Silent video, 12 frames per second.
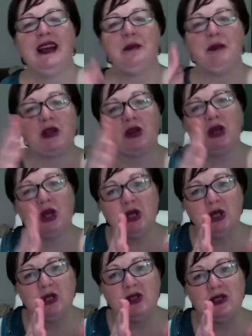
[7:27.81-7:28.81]
and
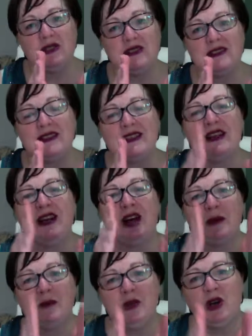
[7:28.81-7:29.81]
because I'm